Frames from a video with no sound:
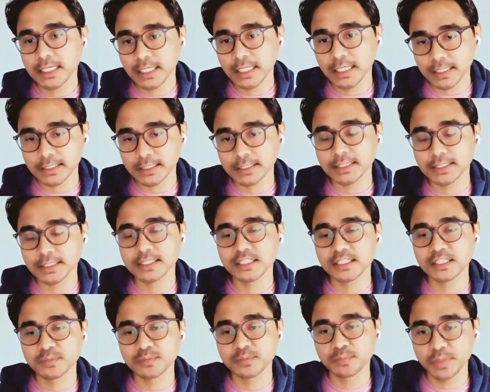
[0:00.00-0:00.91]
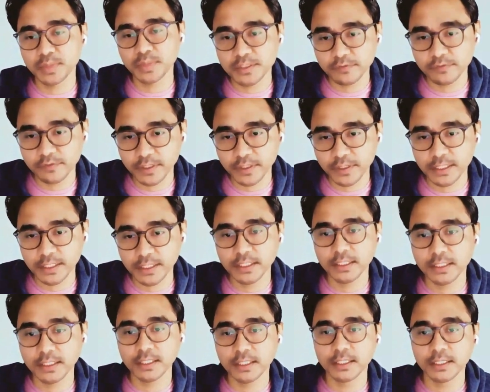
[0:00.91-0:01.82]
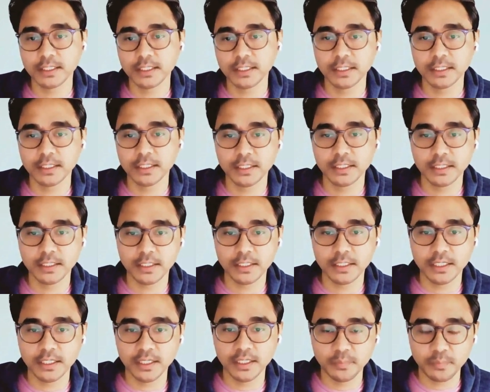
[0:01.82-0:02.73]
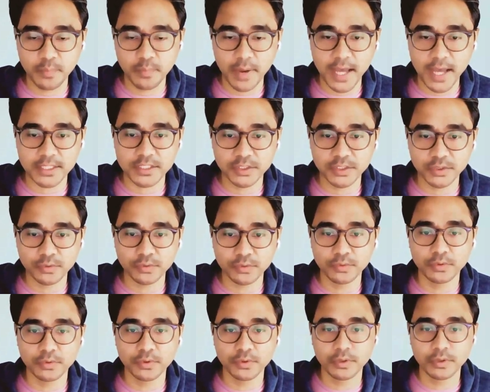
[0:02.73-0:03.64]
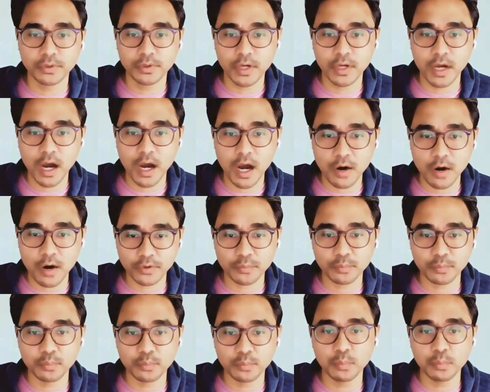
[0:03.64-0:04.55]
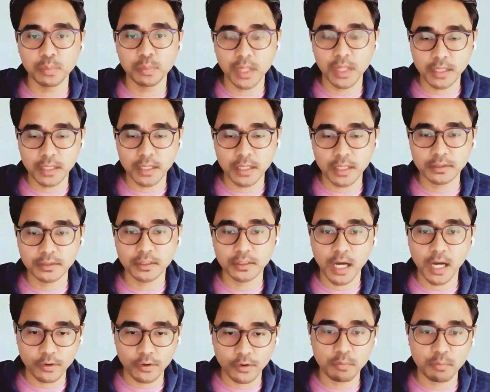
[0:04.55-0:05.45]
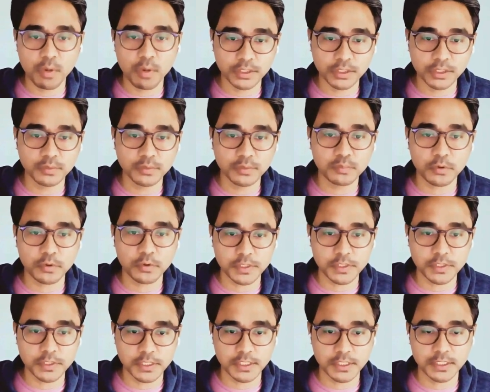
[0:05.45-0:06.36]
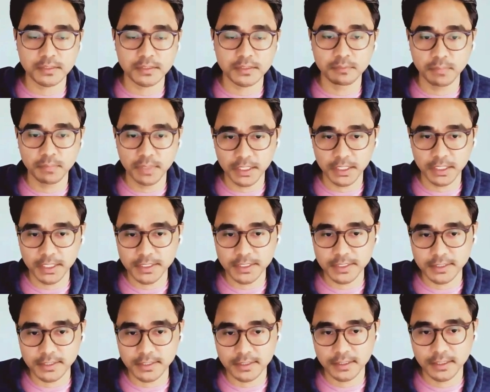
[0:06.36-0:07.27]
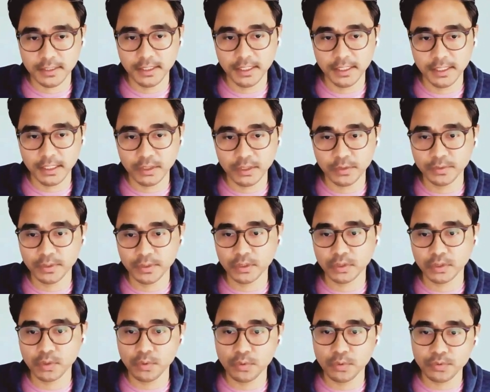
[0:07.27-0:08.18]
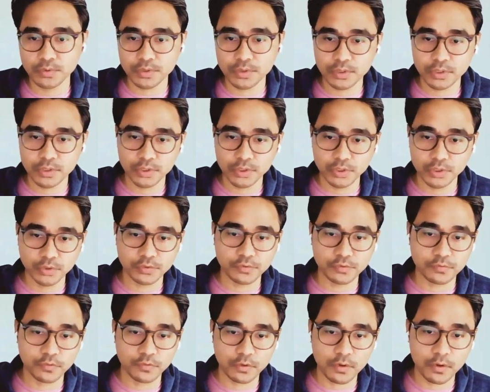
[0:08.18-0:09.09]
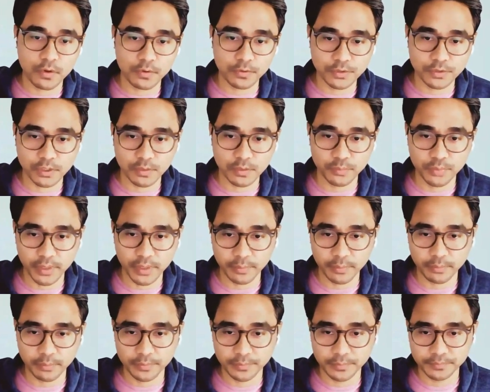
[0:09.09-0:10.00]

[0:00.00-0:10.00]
health specifically impacts you how your body processes medications, including those used for colonoscopy prep.